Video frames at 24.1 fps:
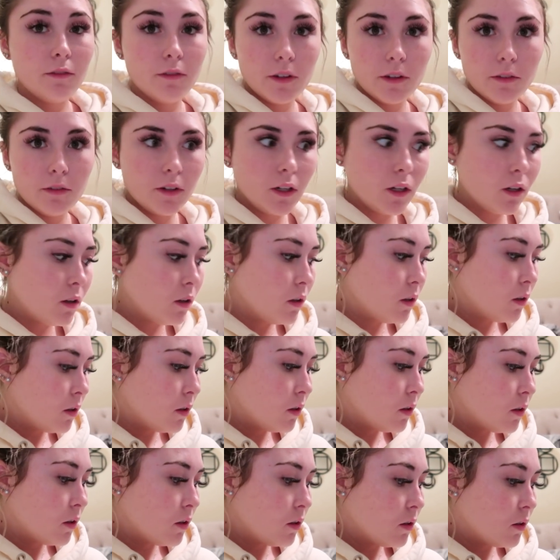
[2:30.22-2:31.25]

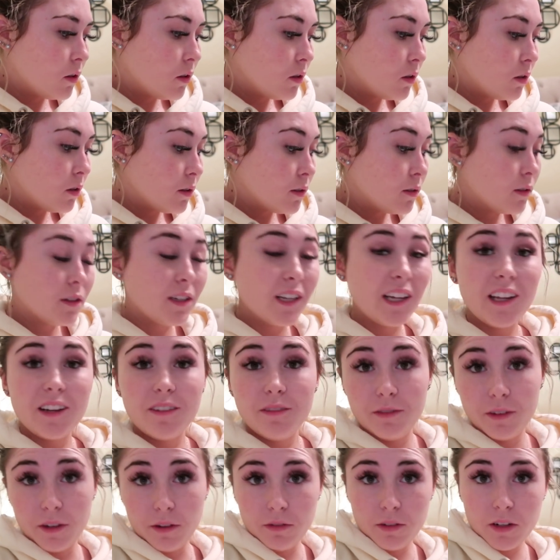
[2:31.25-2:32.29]
it's
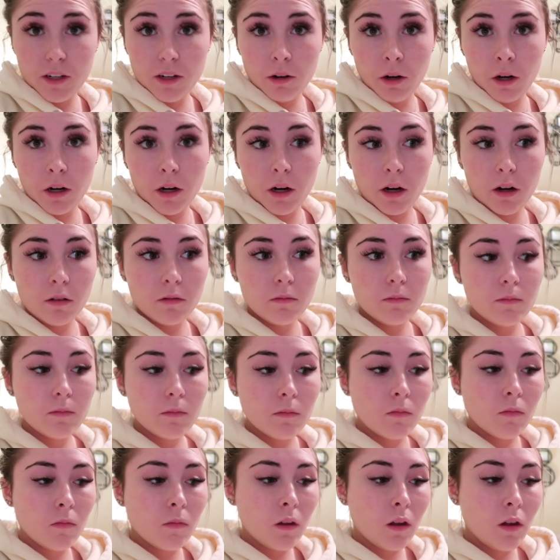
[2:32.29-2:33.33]
10:50 right now.
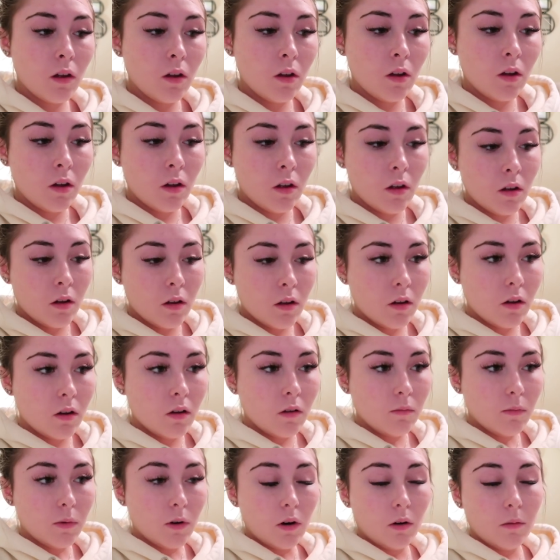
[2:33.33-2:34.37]

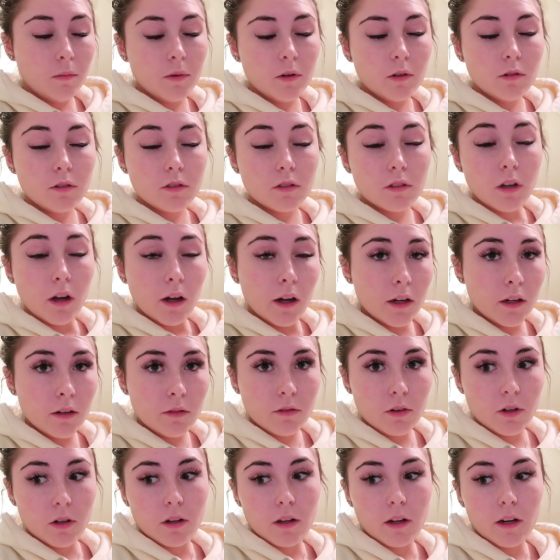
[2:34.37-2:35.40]
We're almost done
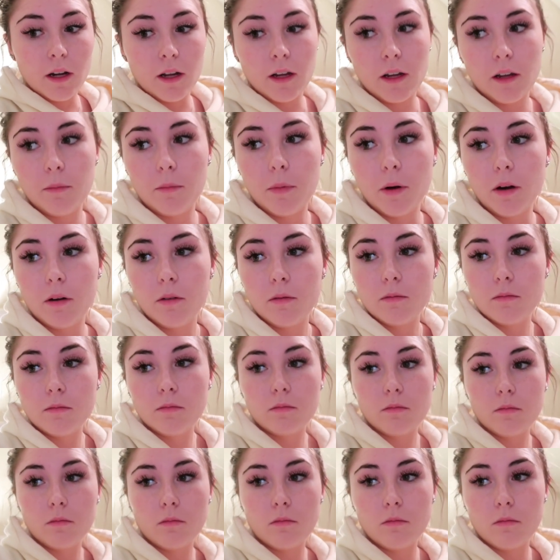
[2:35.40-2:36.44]
for the day, but
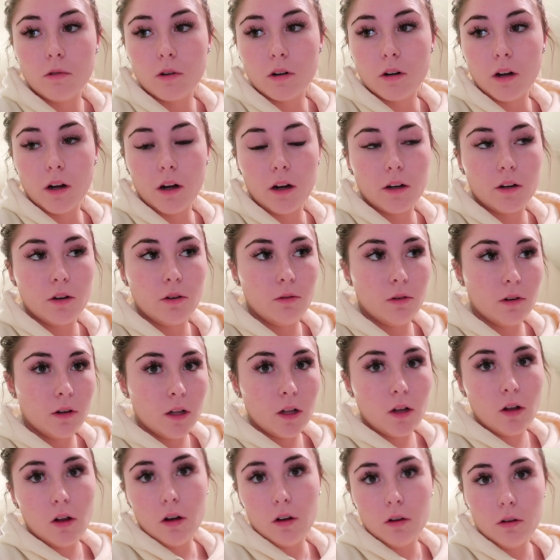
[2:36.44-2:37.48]
we're not doing
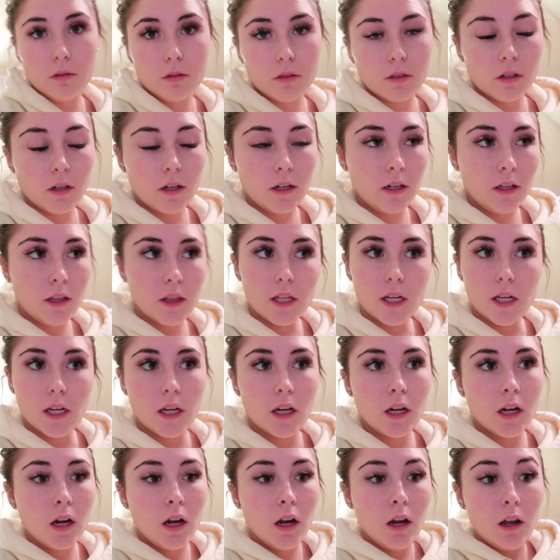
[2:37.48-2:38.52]
clothes or
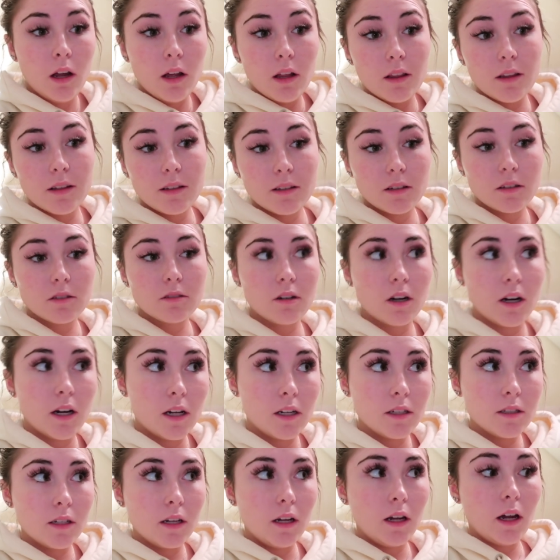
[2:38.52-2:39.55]
anything. This is
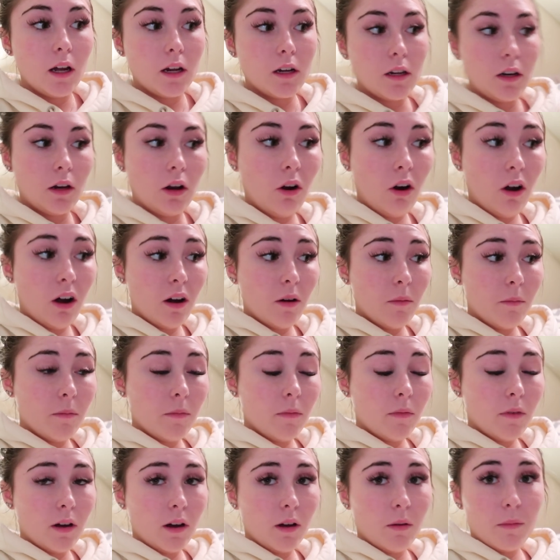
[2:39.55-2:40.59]
crazy. I didn't know how
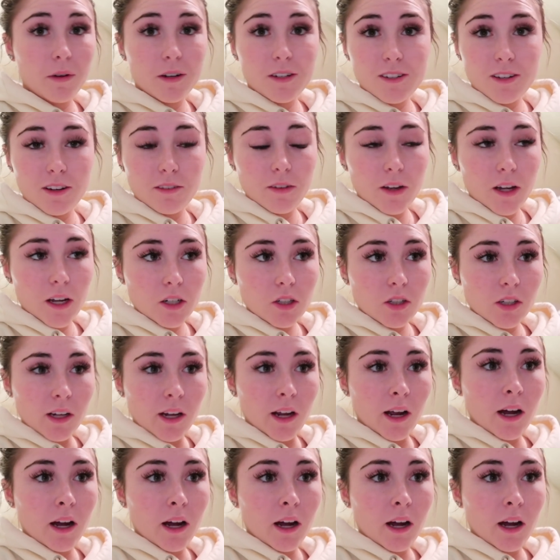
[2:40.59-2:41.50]
much stuff I actually